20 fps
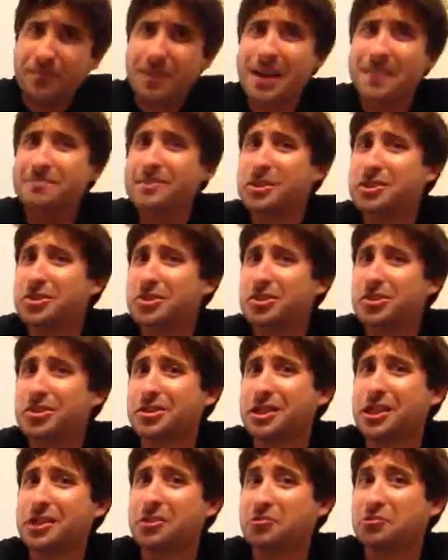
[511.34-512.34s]
I made sure
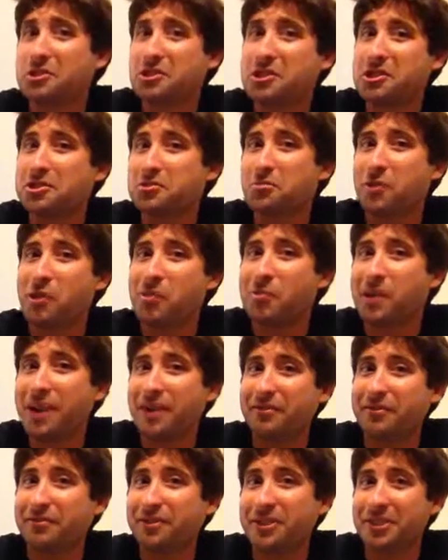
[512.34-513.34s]
to take a really small
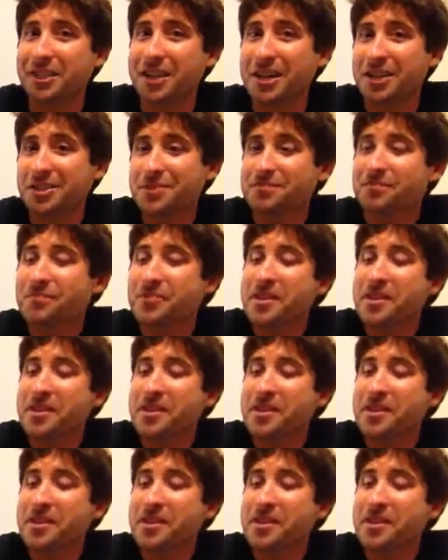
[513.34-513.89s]
bite for you guys.